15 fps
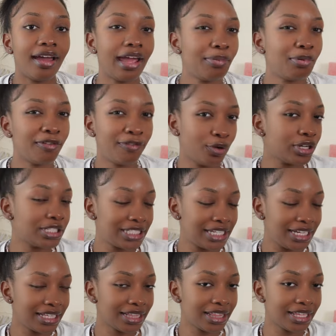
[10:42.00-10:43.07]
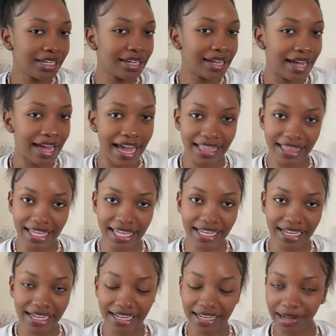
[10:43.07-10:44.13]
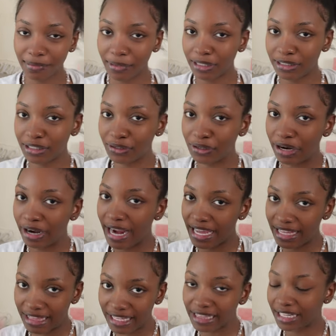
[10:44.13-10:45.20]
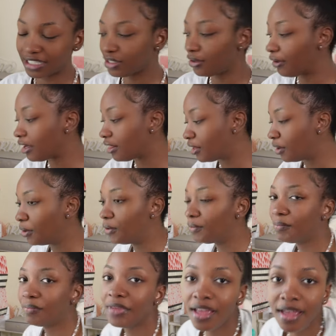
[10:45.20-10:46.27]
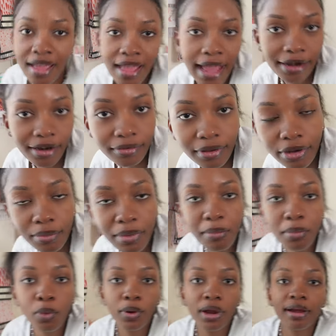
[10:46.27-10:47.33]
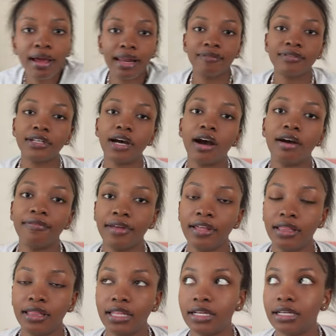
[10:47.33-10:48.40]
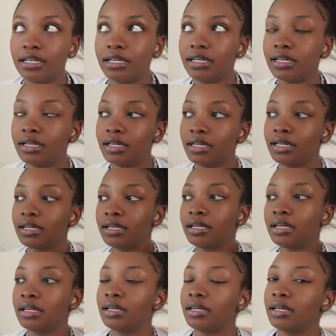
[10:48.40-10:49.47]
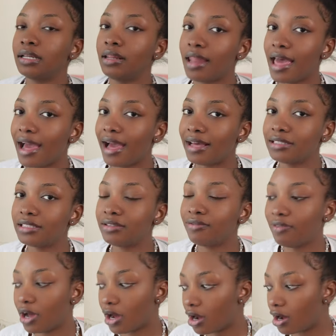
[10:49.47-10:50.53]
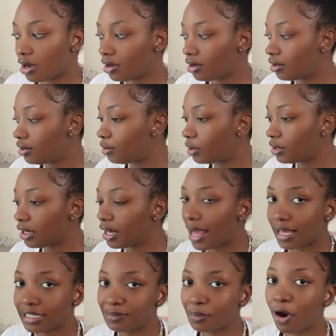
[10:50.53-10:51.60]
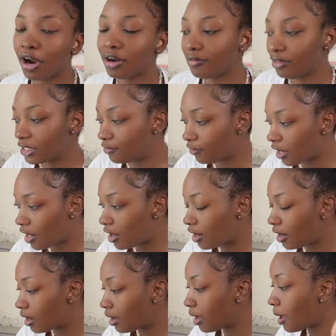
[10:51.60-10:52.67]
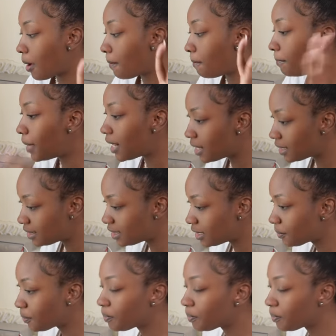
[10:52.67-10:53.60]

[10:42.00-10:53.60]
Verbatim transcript: April 14th, I think I'm not sure. I think that's correct though. I don't really remember where I left off in the last vlog or the last part of this vlog, but